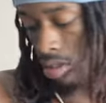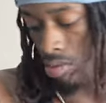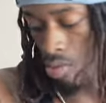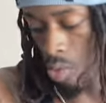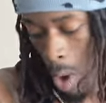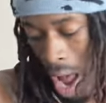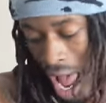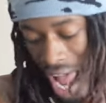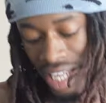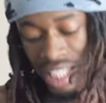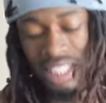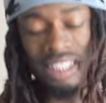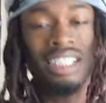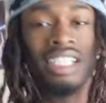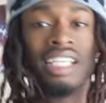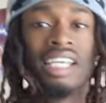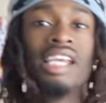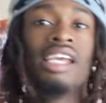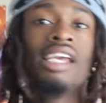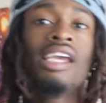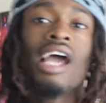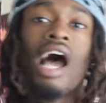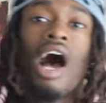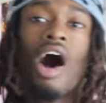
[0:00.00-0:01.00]
White
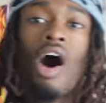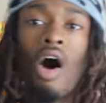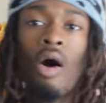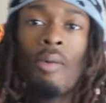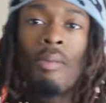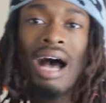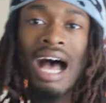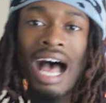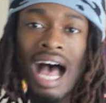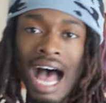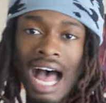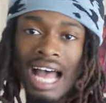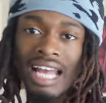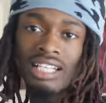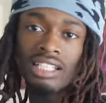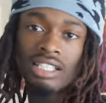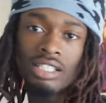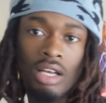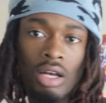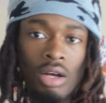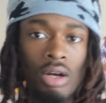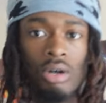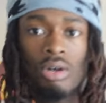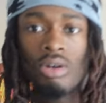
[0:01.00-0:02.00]
tee, all my ice
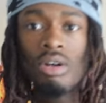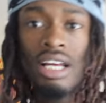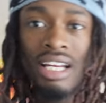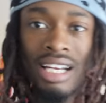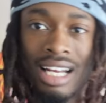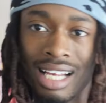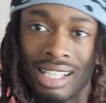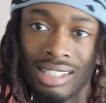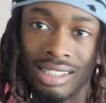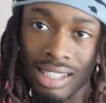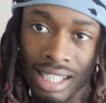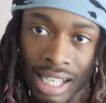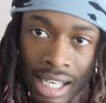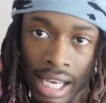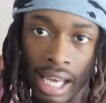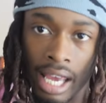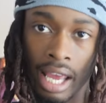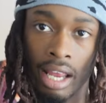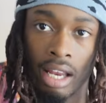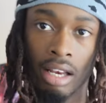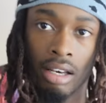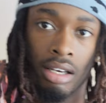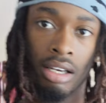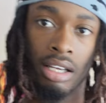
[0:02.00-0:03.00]
on, and that's
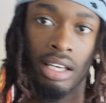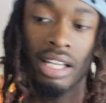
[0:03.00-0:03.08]
it.